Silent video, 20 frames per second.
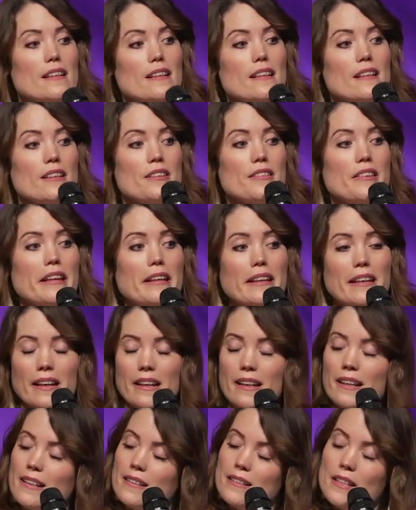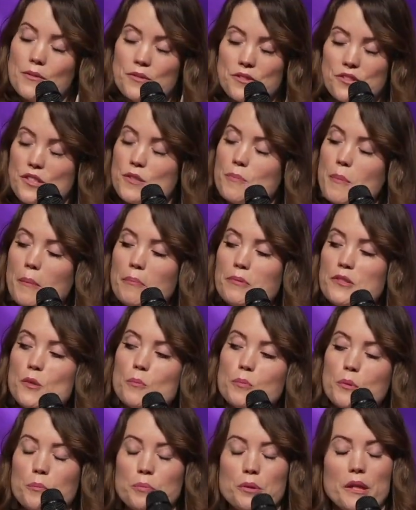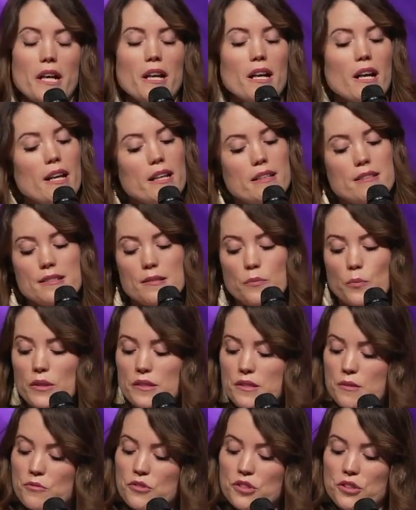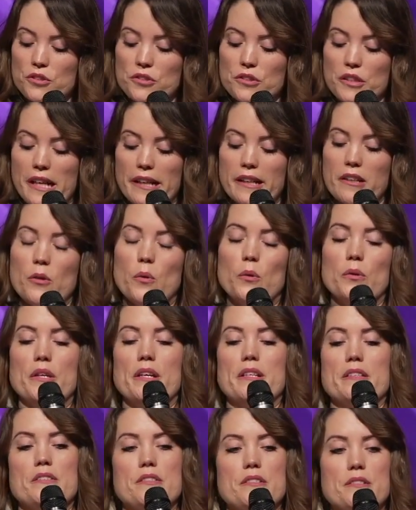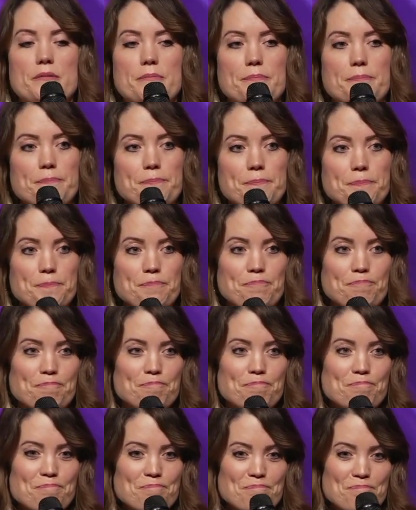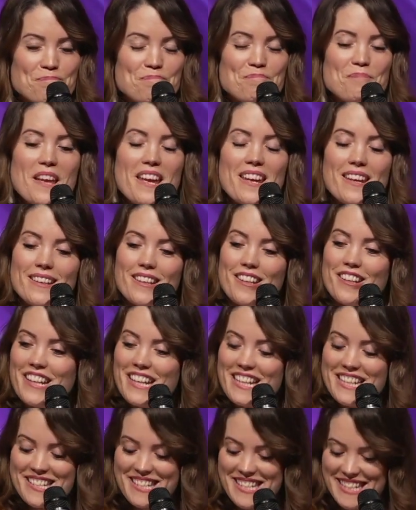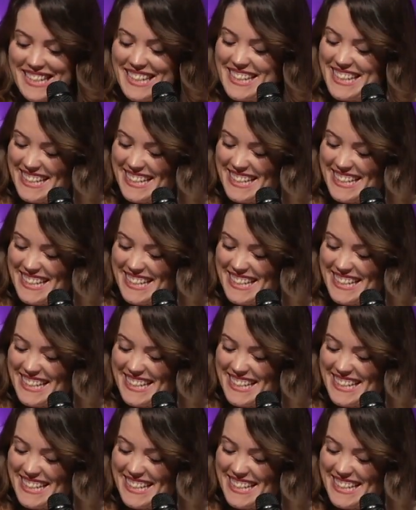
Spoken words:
I was like, God, that was just my simple prayer. I just want some children I can hold on to. And you guys,